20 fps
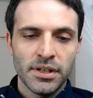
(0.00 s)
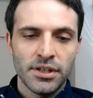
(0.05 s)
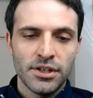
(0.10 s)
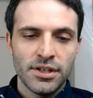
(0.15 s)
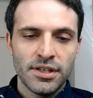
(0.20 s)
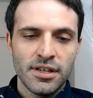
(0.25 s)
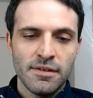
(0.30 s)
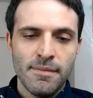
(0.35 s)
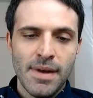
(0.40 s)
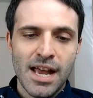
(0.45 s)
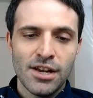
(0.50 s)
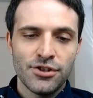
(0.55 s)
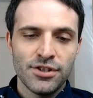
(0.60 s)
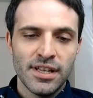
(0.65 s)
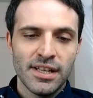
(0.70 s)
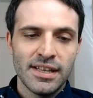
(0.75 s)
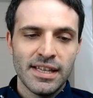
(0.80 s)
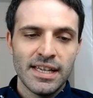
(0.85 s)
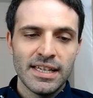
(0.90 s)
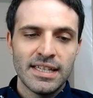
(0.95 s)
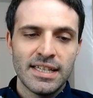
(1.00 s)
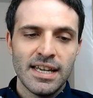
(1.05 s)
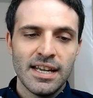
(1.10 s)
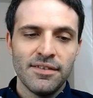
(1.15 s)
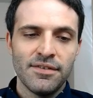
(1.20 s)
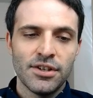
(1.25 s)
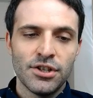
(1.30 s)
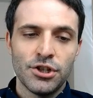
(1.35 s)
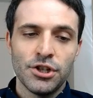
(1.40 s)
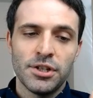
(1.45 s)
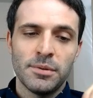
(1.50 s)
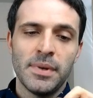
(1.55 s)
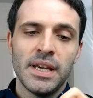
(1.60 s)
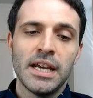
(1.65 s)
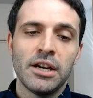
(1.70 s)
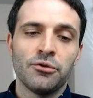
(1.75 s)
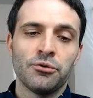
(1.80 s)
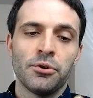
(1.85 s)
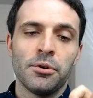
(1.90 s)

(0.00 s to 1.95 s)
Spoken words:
but just imagine that this div is just being